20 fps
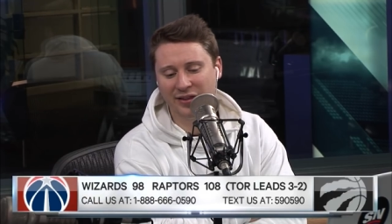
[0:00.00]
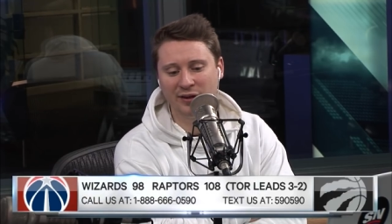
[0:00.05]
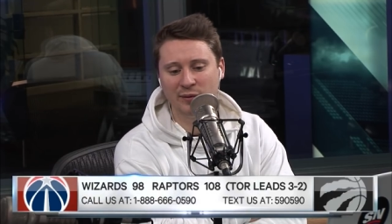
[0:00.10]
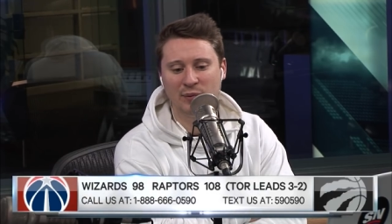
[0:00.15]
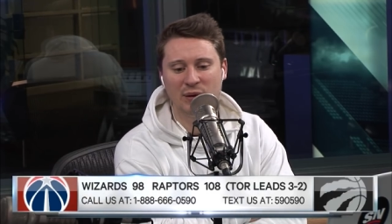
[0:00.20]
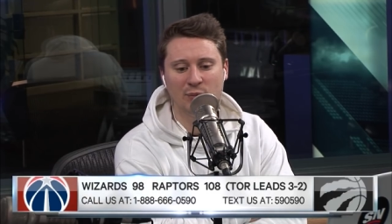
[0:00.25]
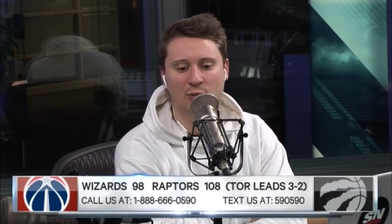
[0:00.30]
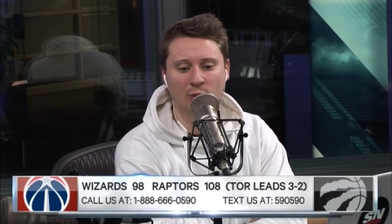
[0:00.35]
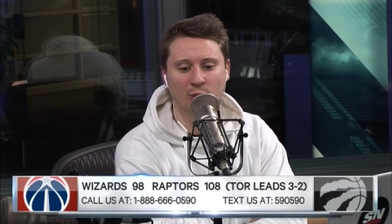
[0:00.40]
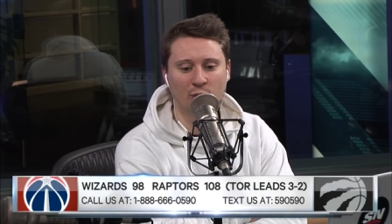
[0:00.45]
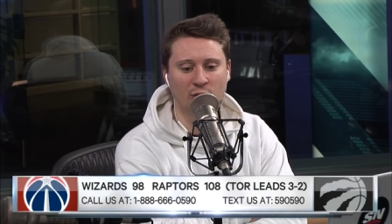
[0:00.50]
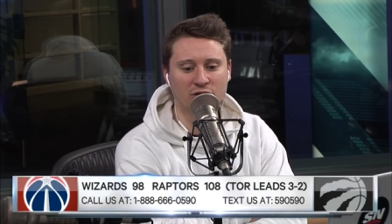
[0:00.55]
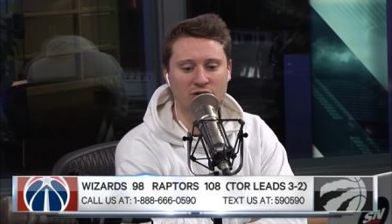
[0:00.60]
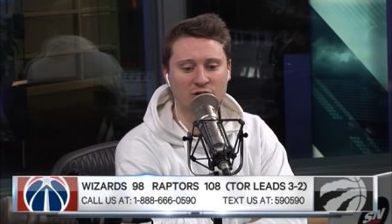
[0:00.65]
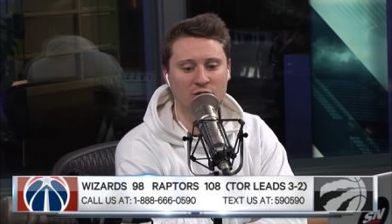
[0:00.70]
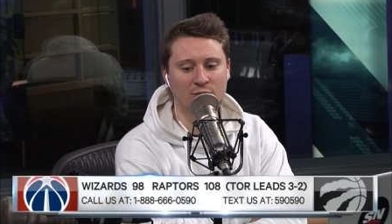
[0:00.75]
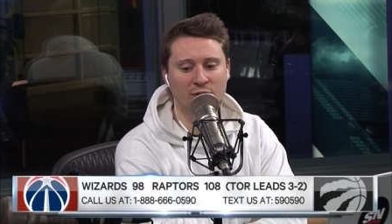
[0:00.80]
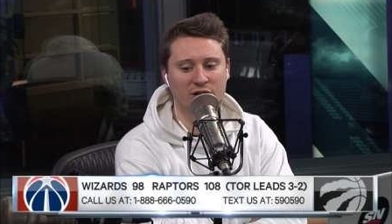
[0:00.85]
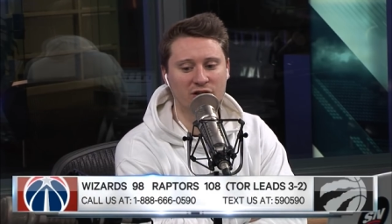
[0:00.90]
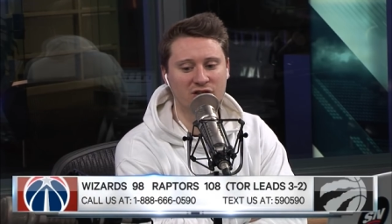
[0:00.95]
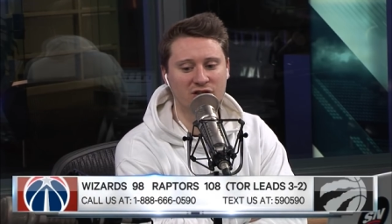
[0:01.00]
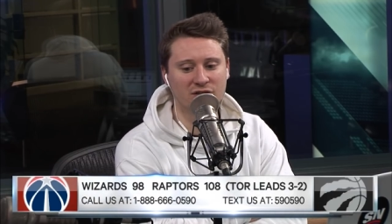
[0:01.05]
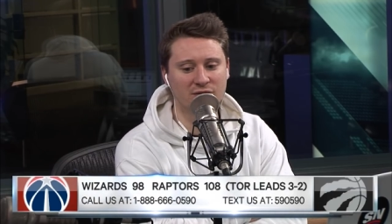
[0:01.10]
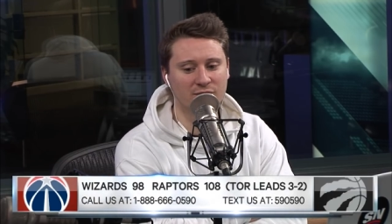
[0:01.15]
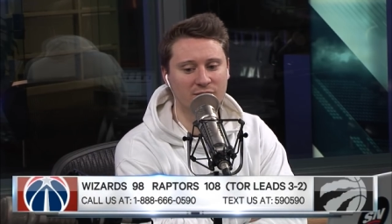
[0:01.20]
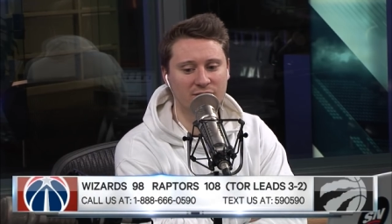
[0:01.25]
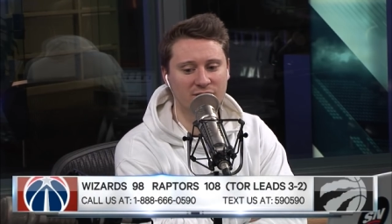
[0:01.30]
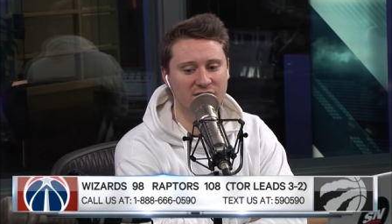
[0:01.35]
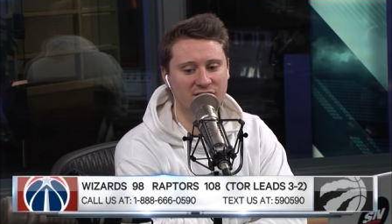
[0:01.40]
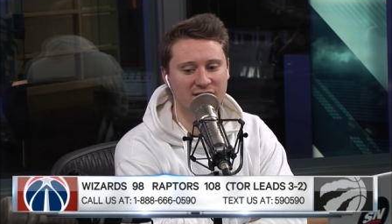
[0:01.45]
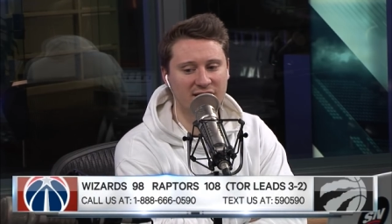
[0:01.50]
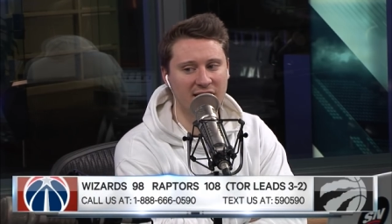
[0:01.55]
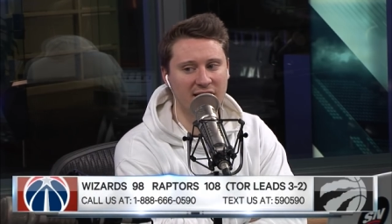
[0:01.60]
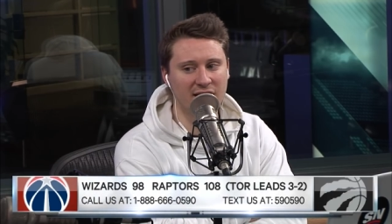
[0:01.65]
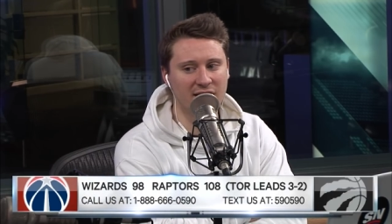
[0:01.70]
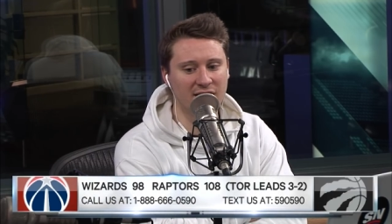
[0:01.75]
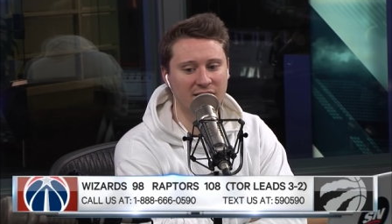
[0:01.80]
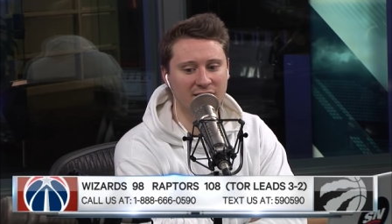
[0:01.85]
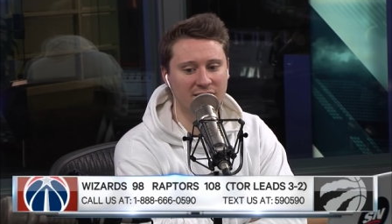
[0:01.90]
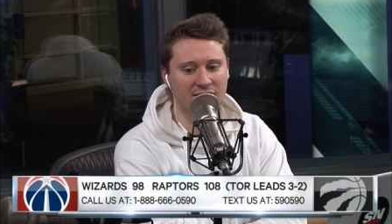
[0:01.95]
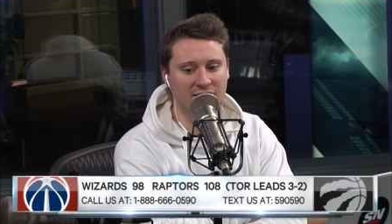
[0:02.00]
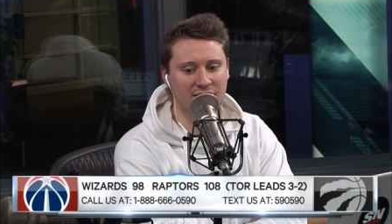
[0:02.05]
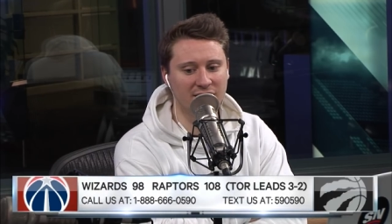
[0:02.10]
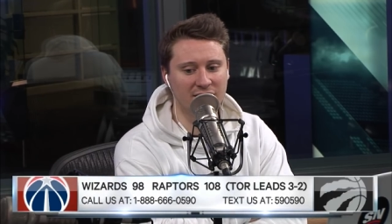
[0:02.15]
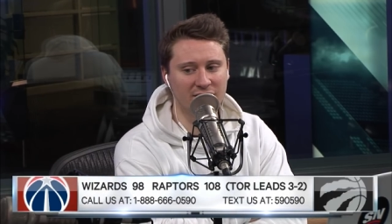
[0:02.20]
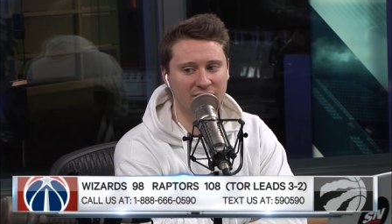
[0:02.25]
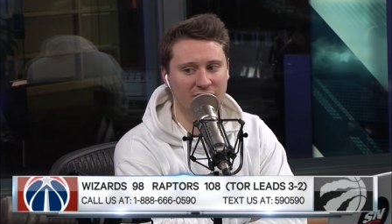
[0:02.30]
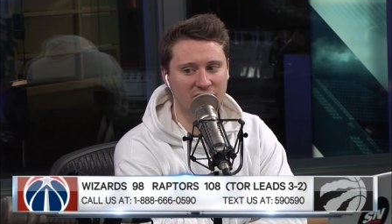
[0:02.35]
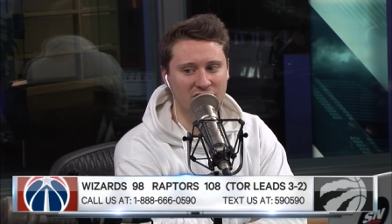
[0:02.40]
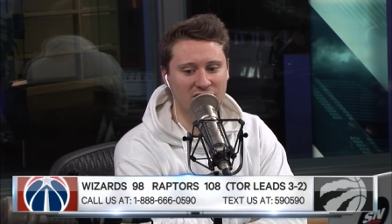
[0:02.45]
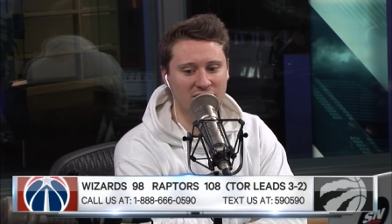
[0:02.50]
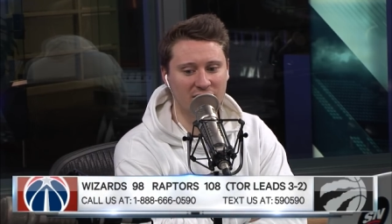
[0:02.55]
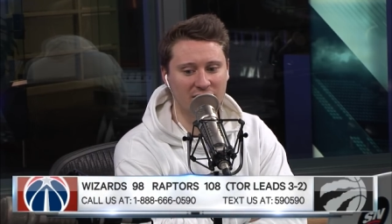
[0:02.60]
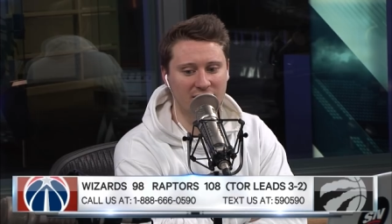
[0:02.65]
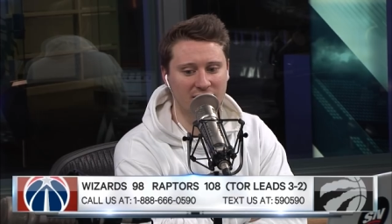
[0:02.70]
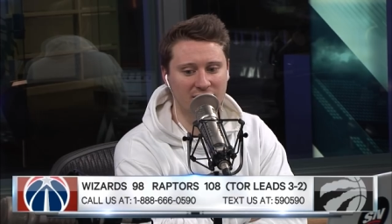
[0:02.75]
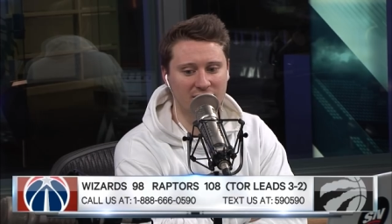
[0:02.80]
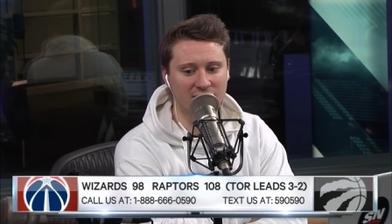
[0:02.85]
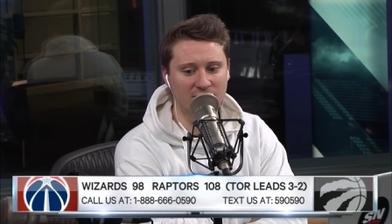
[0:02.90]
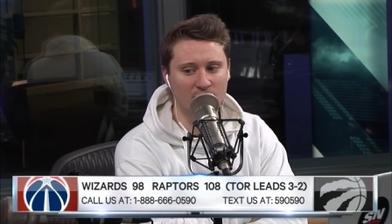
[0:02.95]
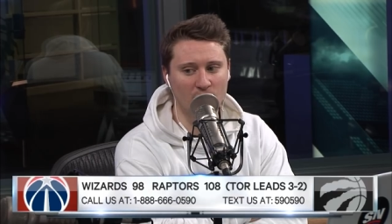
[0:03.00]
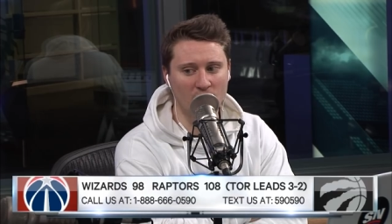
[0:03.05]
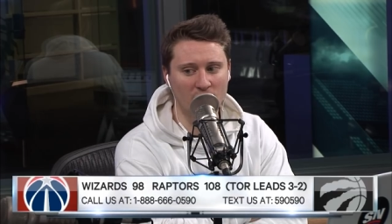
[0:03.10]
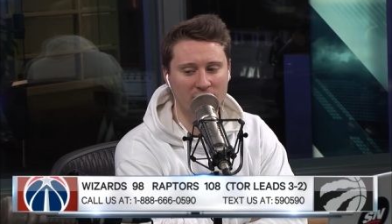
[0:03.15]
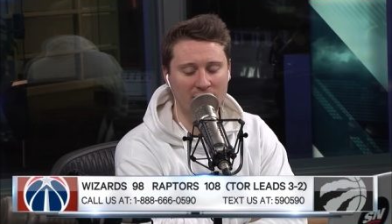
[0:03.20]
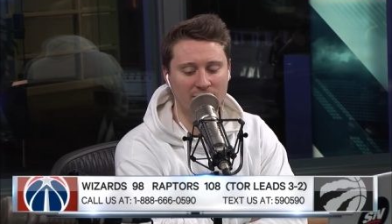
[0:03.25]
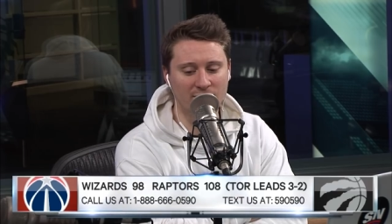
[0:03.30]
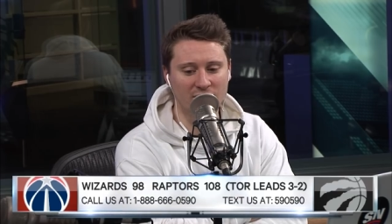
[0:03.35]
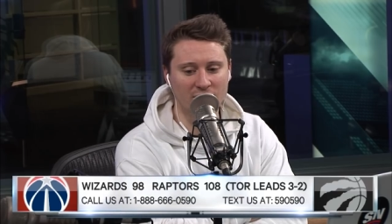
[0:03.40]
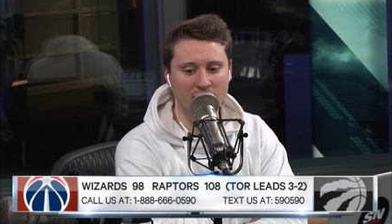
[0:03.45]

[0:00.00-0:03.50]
think people put too much stake into the officiating of these ball games.